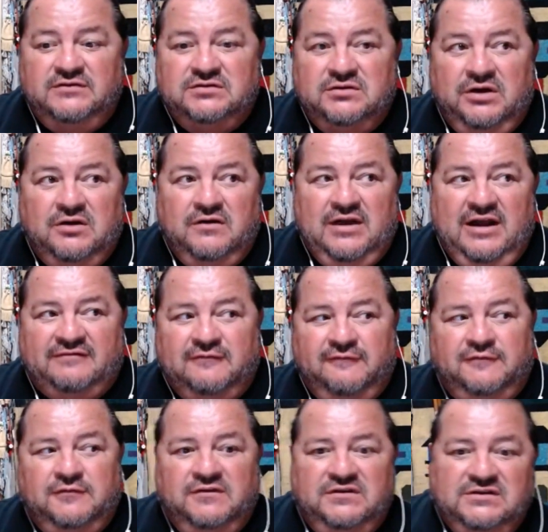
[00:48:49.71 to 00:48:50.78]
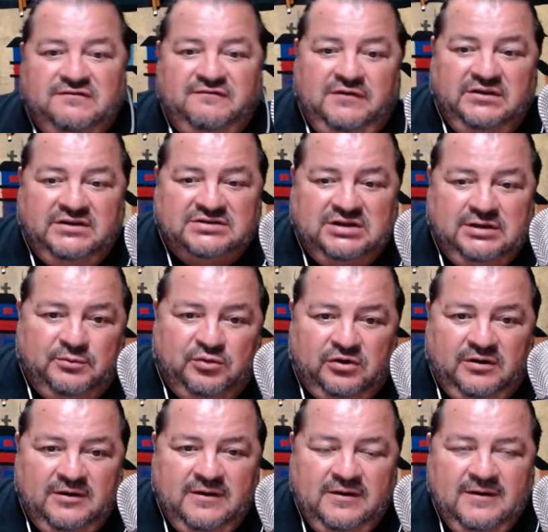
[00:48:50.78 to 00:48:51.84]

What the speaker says: so I don't have to feel these feelings anymore.